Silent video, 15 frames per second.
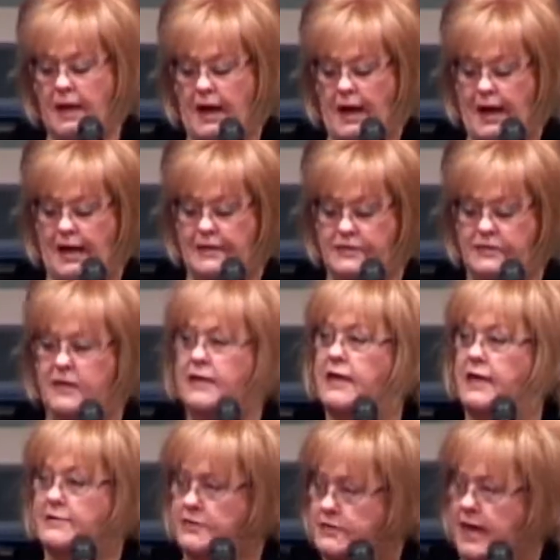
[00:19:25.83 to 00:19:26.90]
And see, he
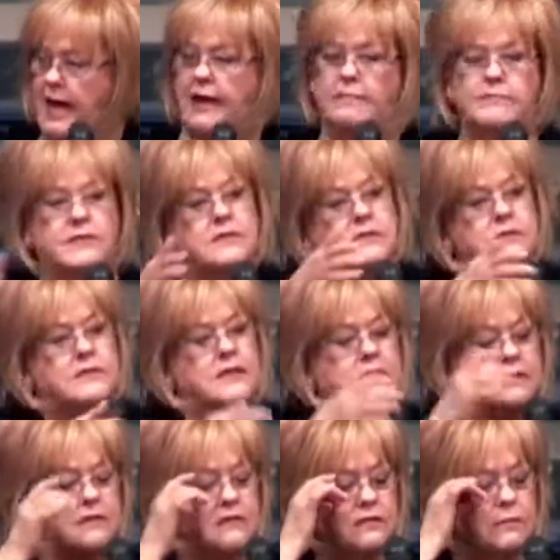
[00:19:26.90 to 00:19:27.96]
has times and
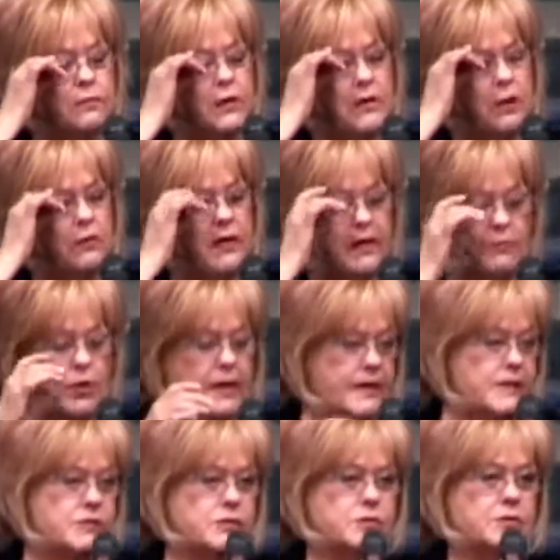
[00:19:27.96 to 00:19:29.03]
seasons, and we know what
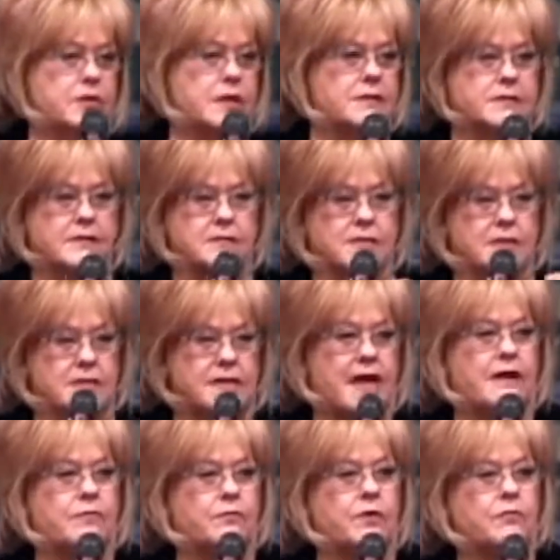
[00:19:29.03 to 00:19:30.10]
Easter is. It's a
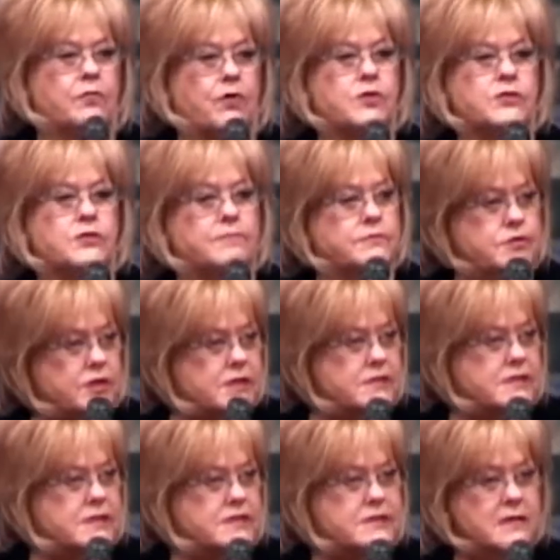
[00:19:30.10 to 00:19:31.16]
day we worship
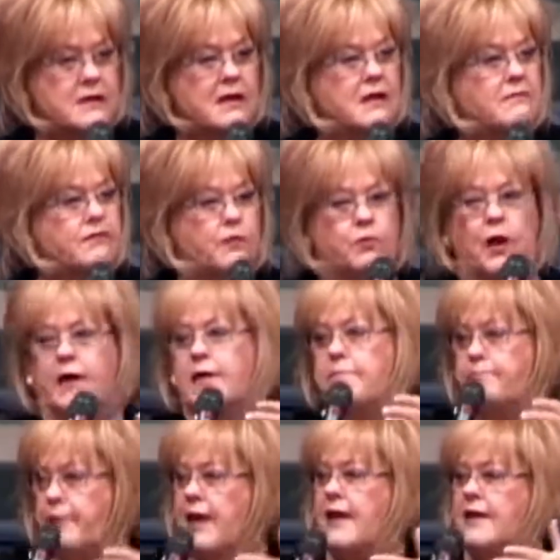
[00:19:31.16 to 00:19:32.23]
Jesus for what he
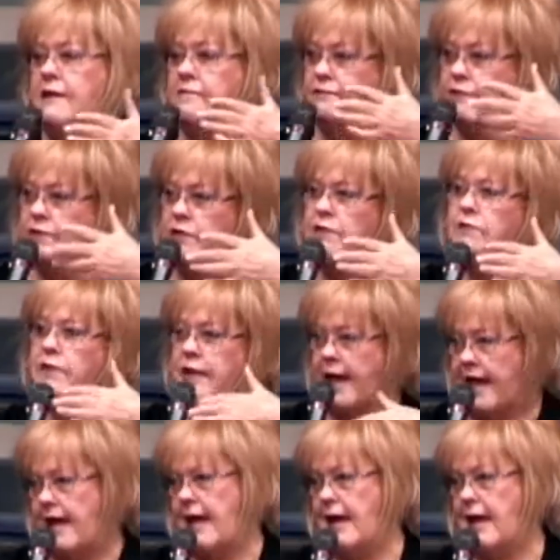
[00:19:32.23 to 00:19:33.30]
paid for you and
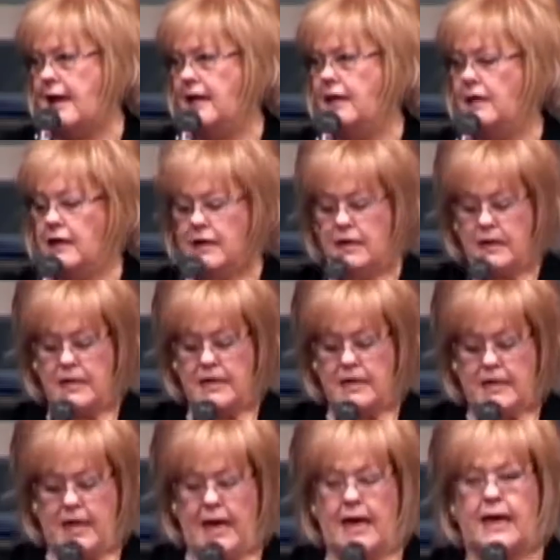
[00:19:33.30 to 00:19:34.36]
I.
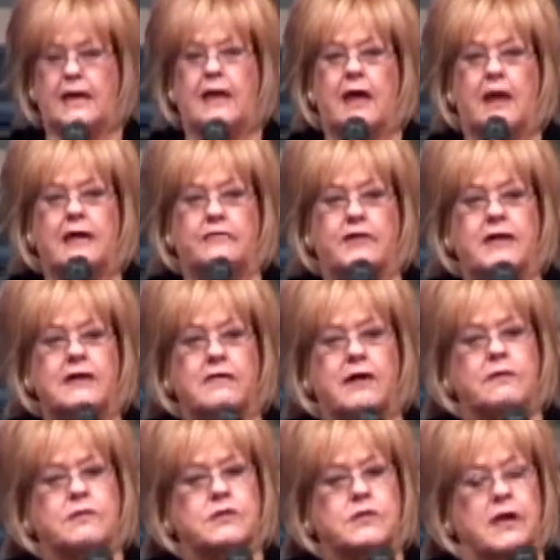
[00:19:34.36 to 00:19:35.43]
And uh, he,
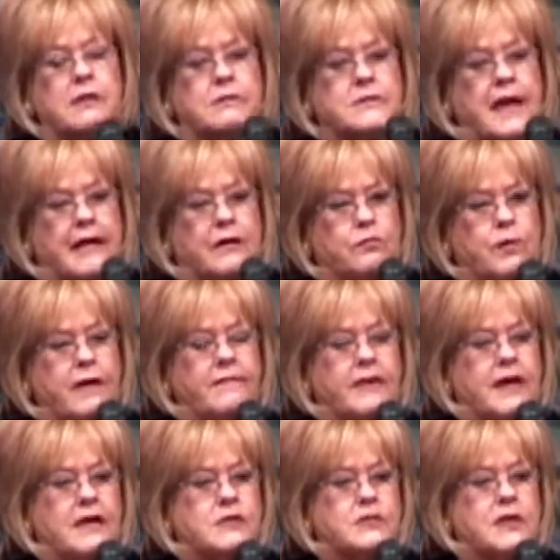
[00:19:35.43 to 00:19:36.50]
it, was, it was like a
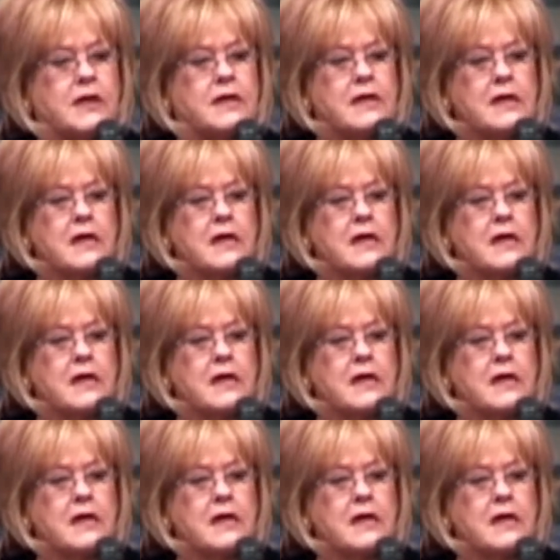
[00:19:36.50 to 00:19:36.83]
revelation,